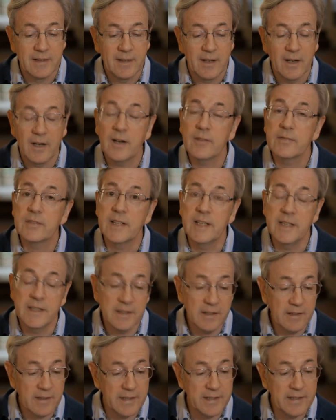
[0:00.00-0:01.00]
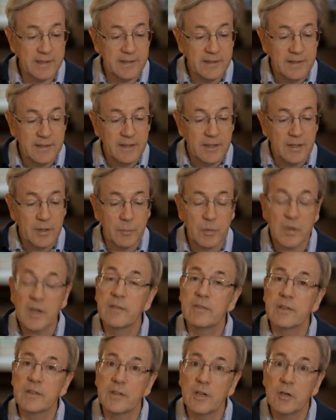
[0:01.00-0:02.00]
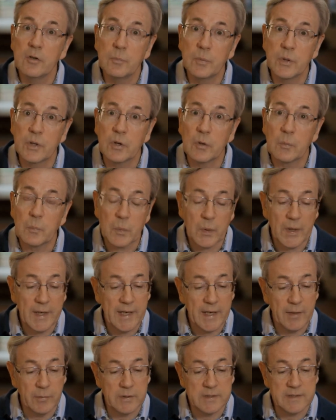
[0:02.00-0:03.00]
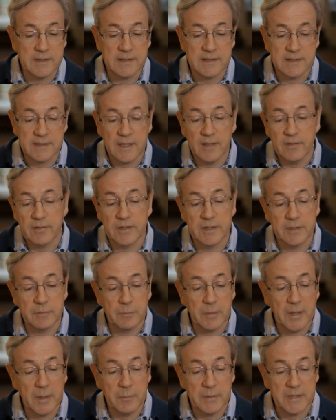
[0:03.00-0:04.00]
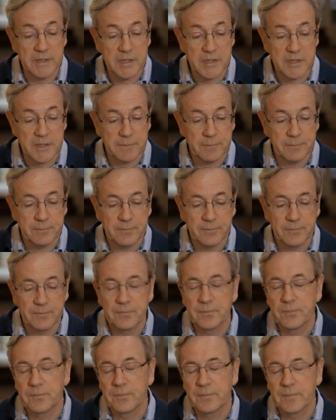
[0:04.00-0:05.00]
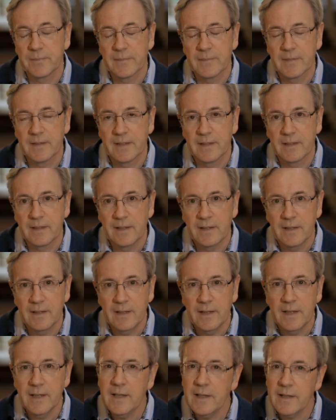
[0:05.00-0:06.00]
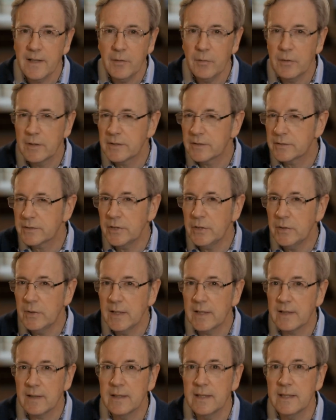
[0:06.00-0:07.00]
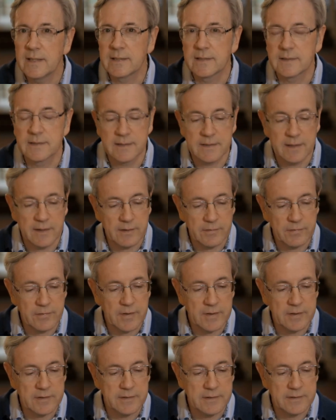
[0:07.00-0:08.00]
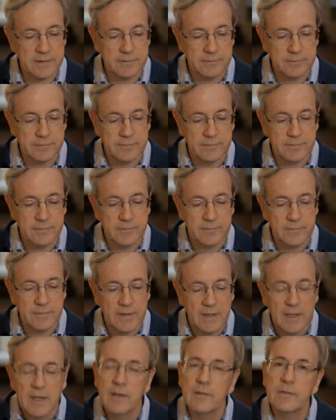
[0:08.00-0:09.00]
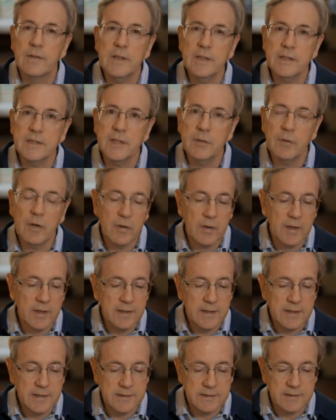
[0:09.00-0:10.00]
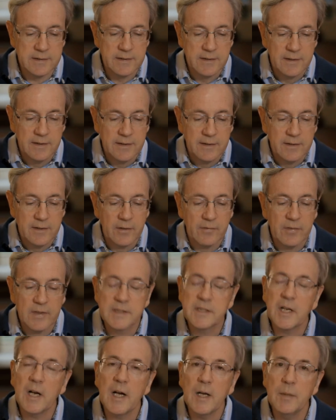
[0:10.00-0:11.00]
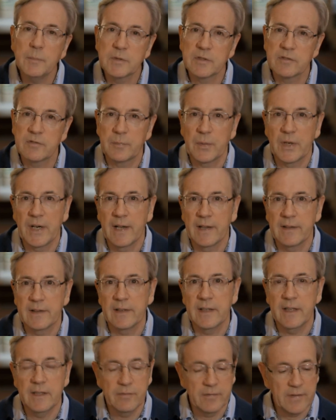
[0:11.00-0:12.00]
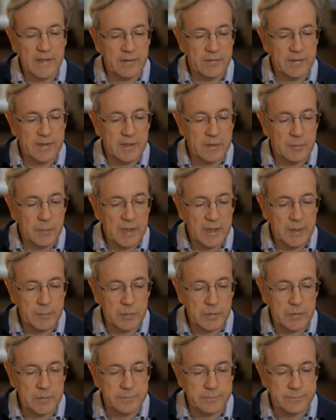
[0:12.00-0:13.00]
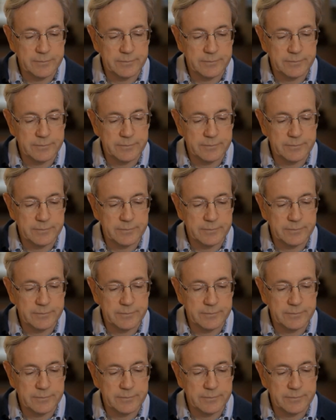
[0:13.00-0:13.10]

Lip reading: After he died, a private notebook on prayer was discovered and published. In it, there were two little lists at the front. First, he wrote a list of the times of prayer that he'd found in the Bible.